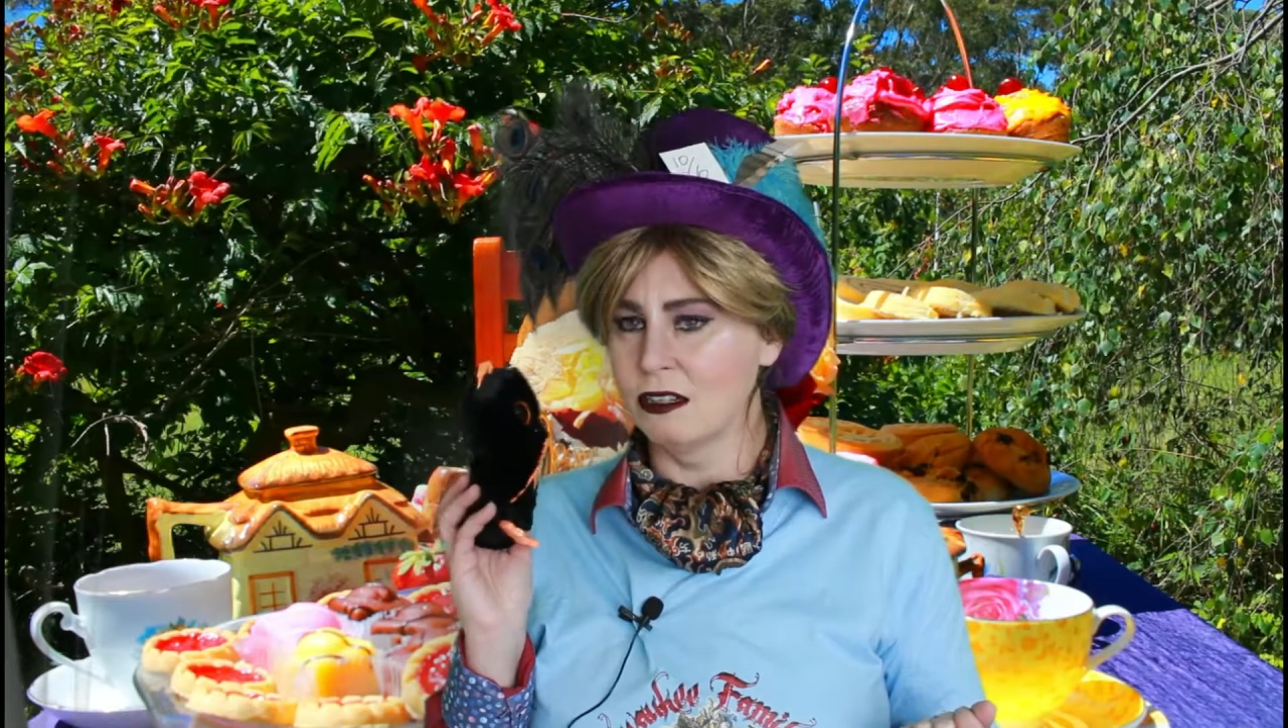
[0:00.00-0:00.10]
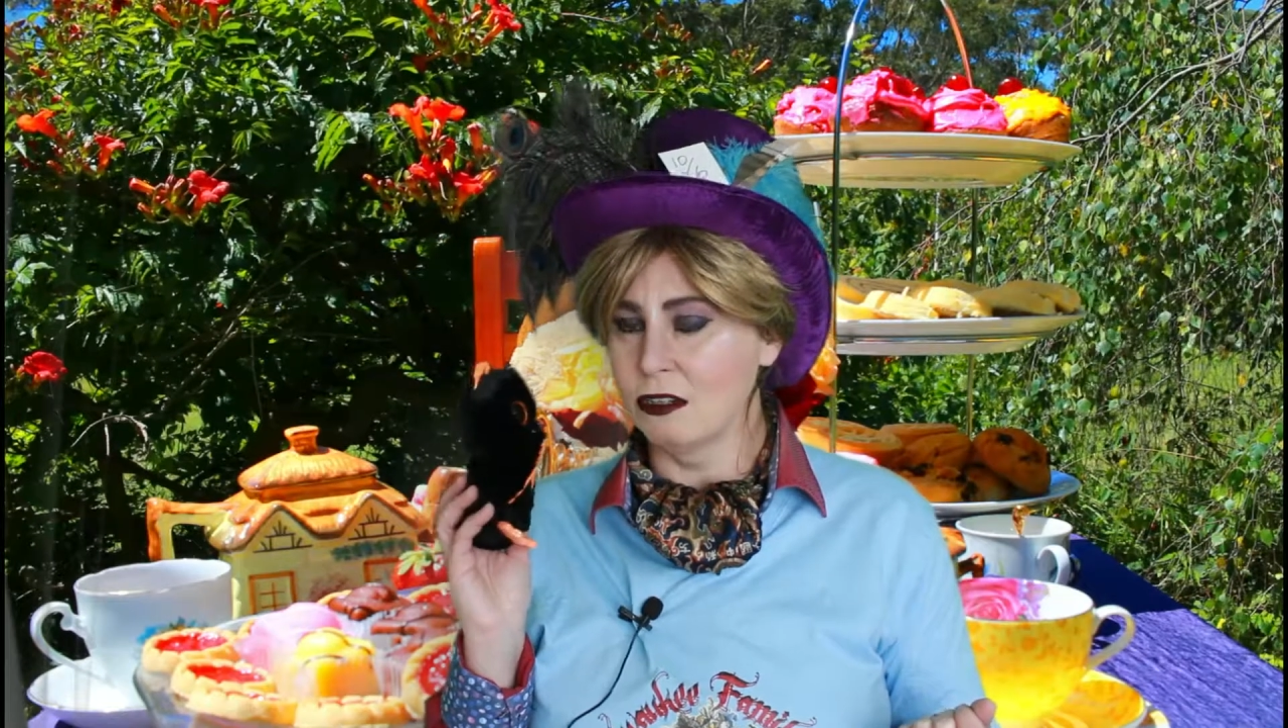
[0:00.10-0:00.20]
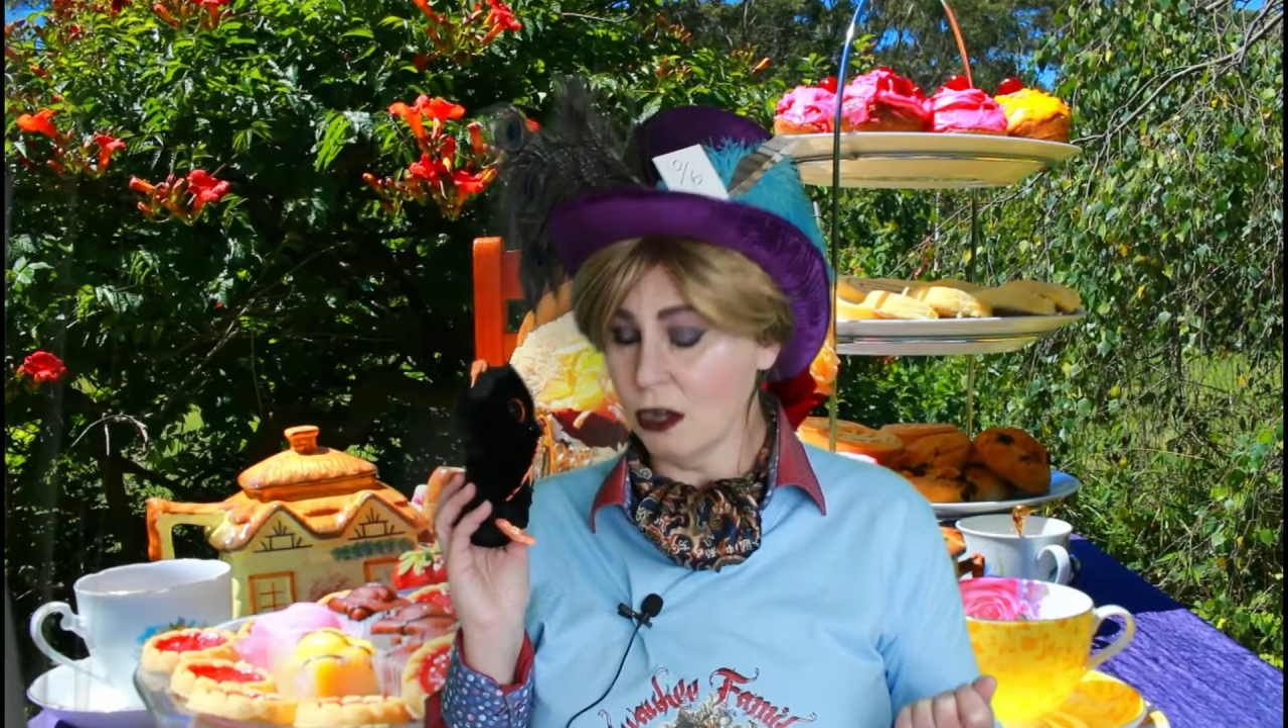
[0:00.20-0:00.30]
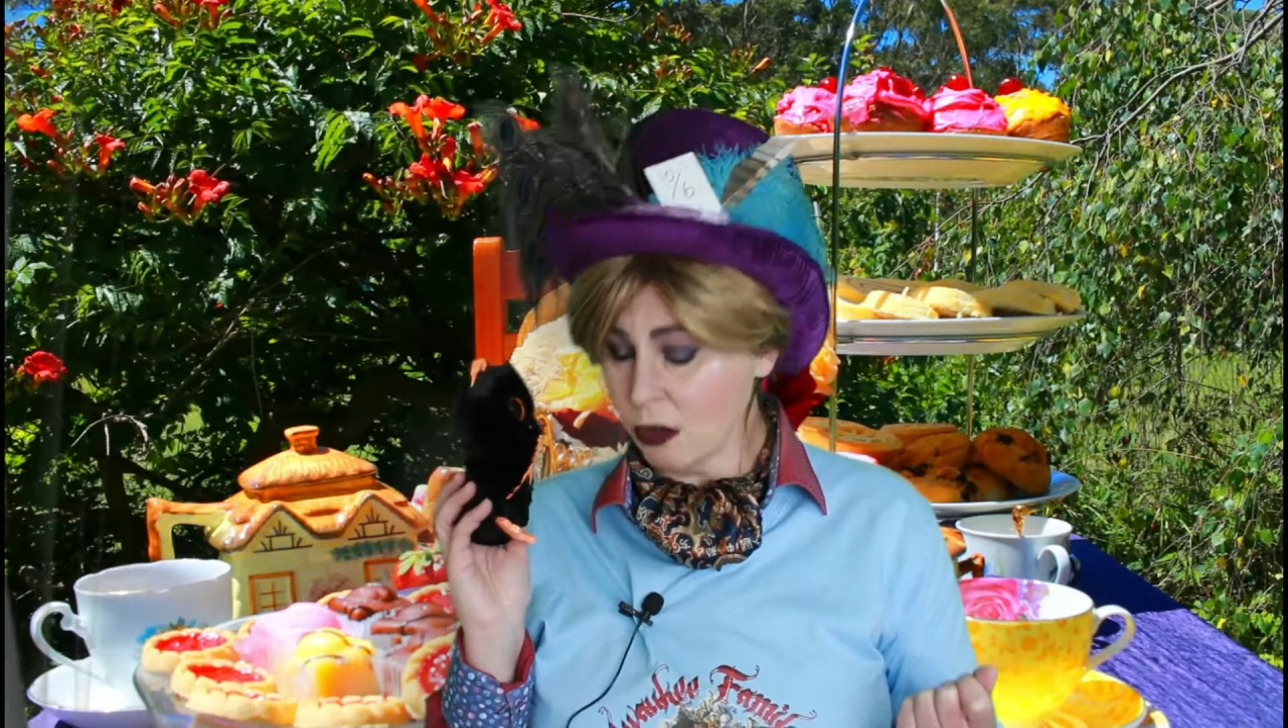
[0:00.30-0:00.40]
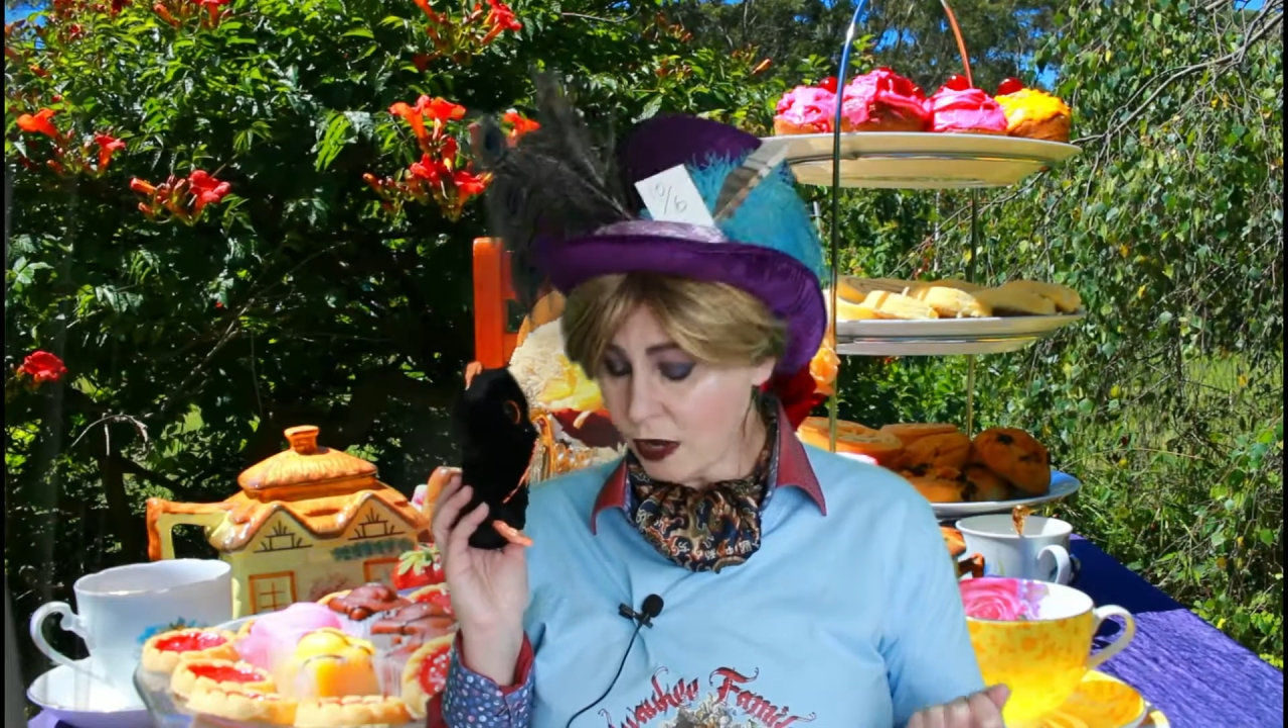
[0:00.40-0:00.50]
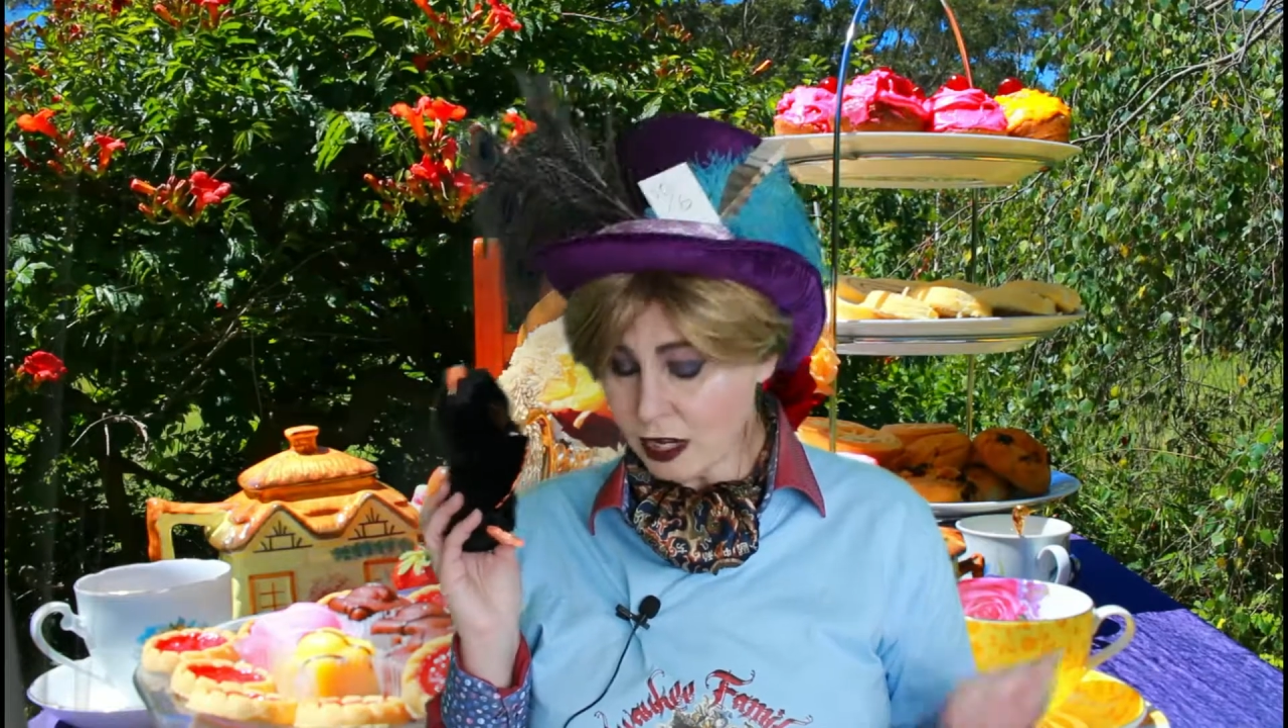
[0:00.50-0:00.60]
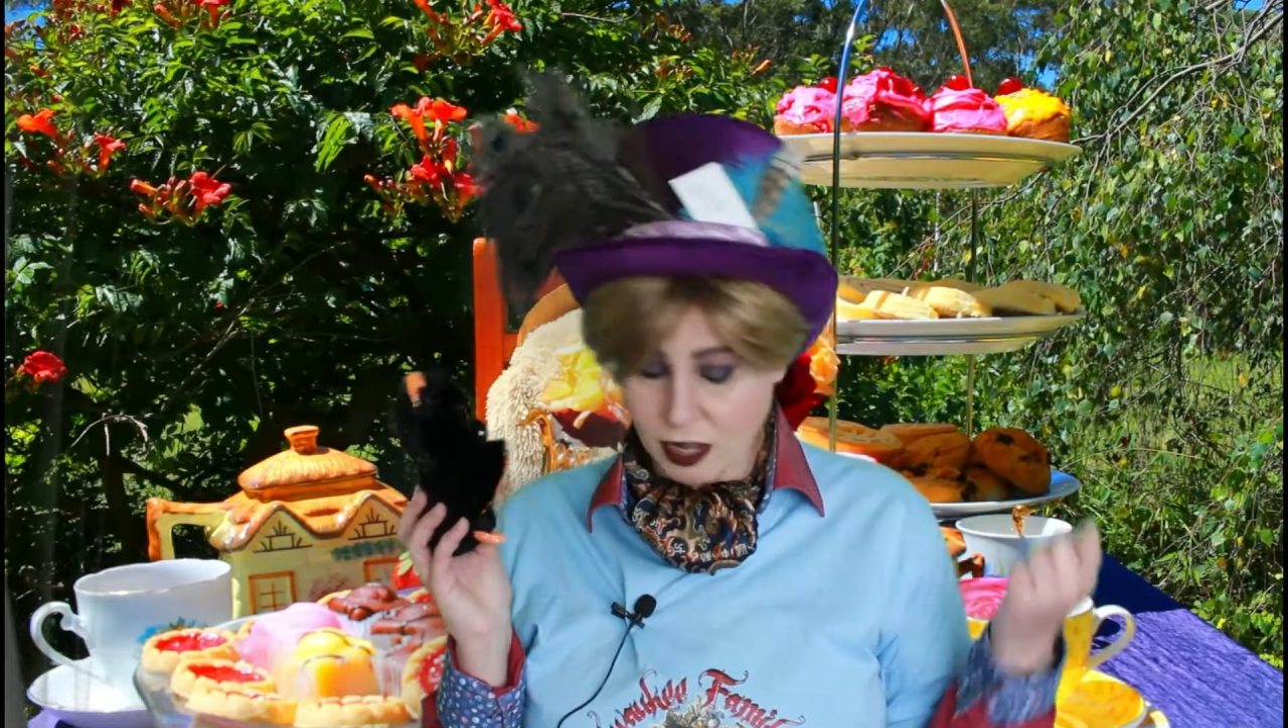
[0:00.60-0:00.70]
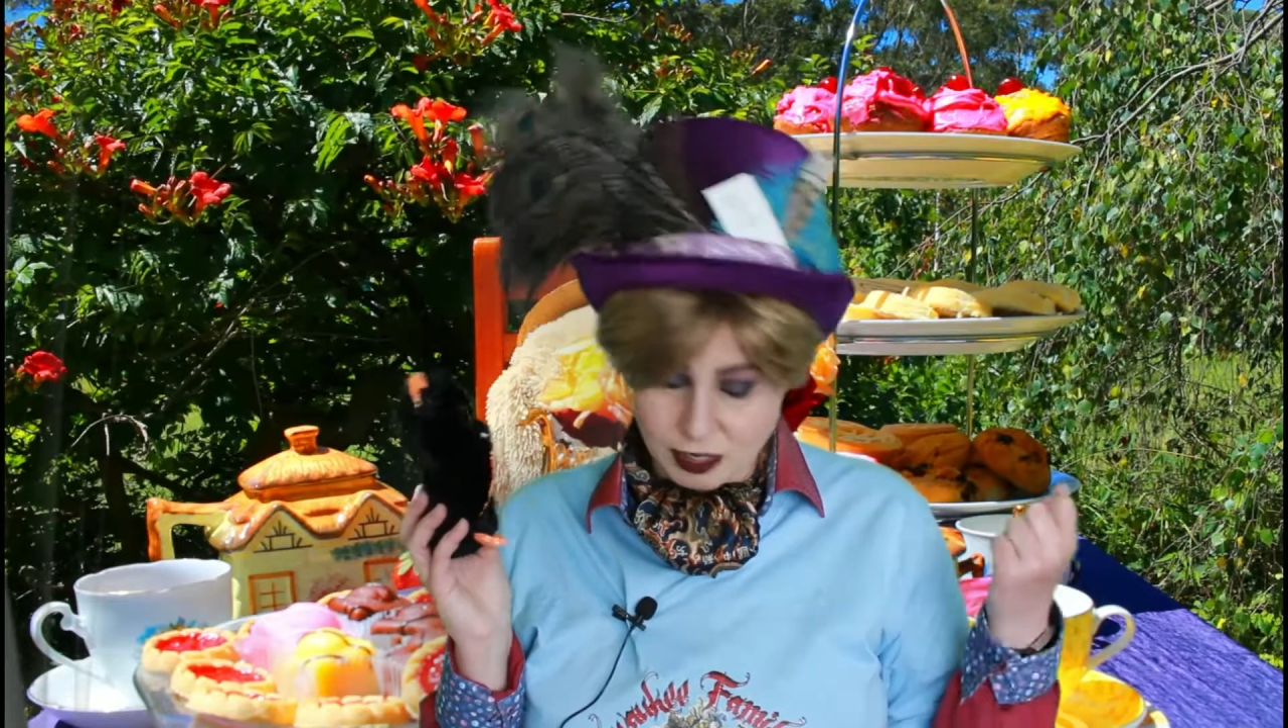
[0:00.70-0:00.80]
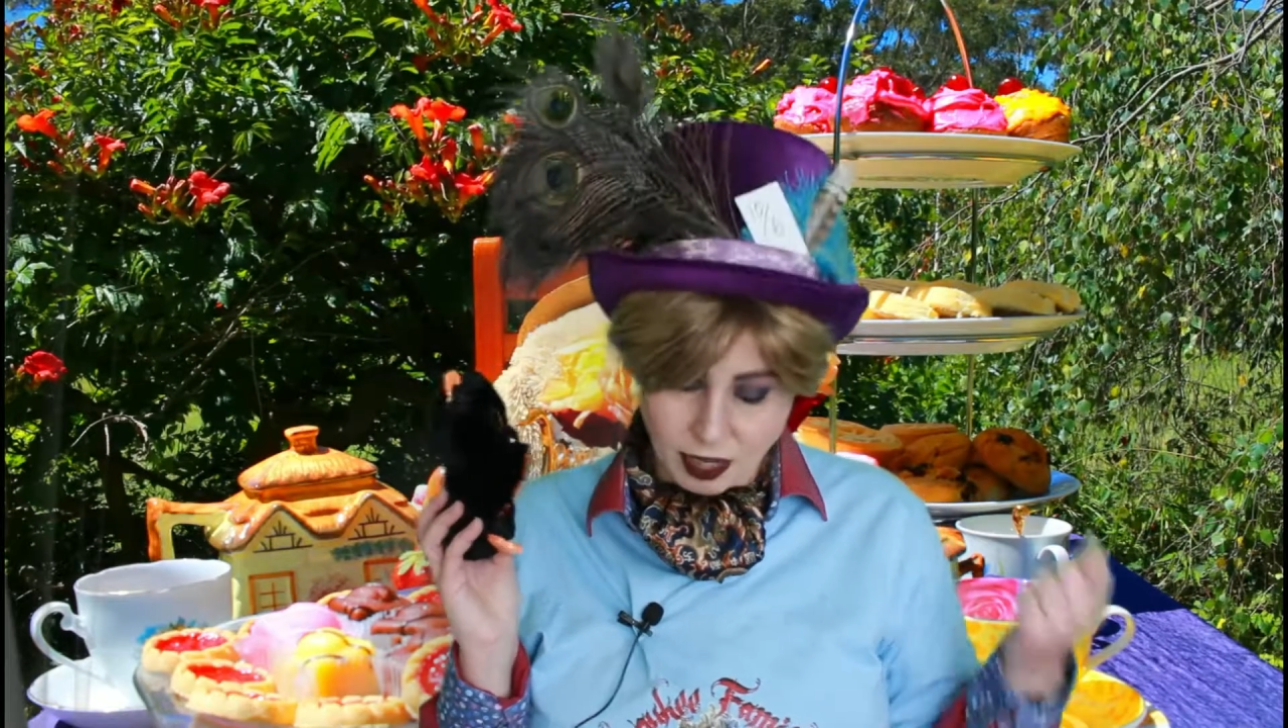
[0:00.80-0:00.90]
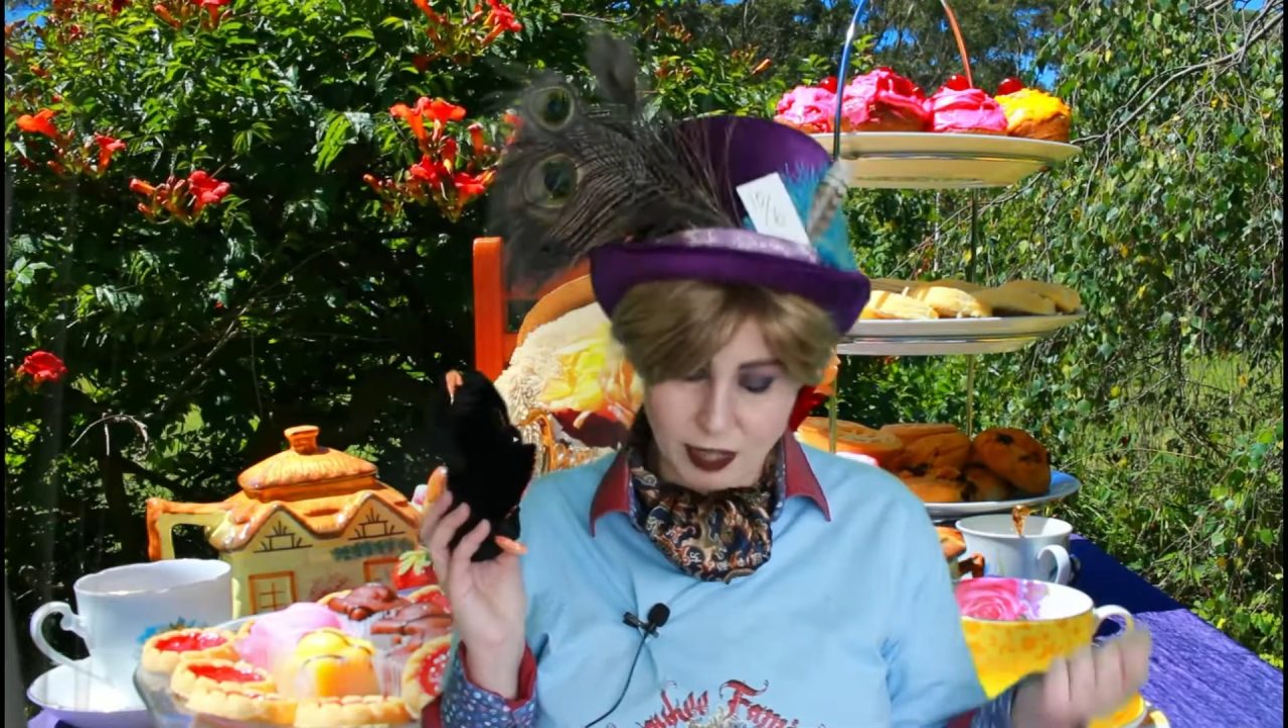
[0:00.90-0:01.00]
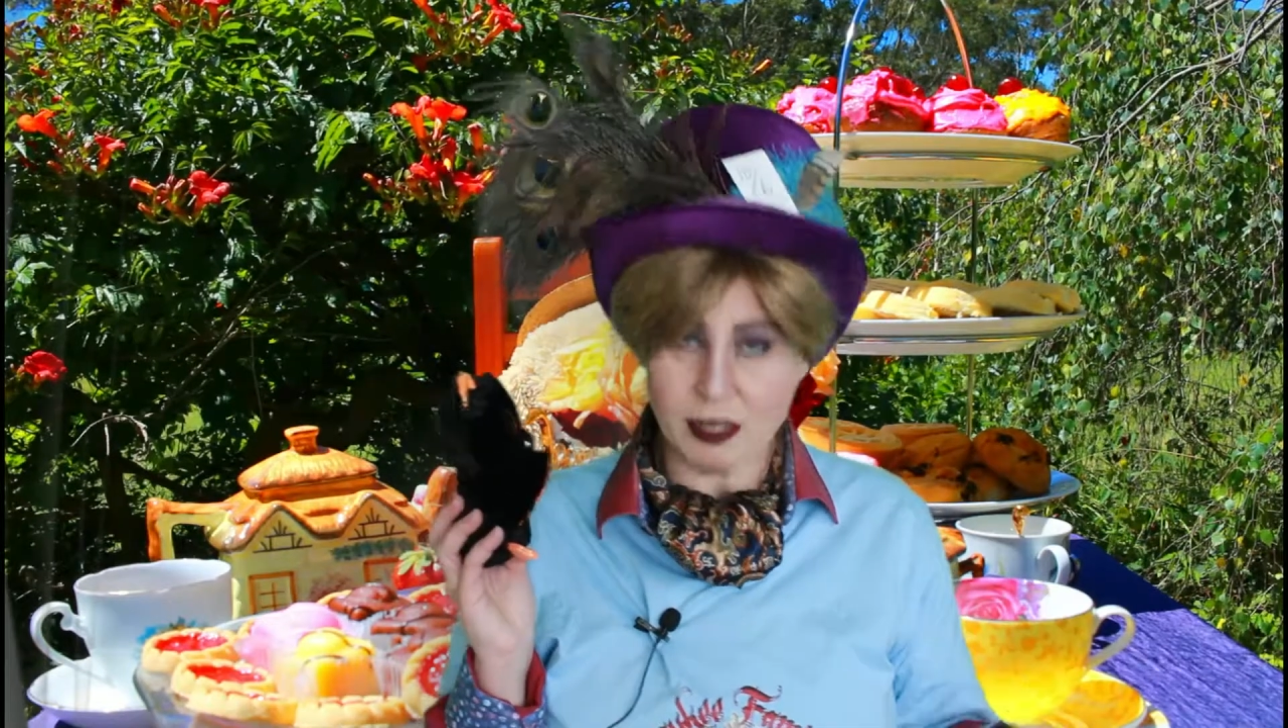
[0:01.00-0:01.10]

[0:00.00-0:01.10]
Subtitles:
No, I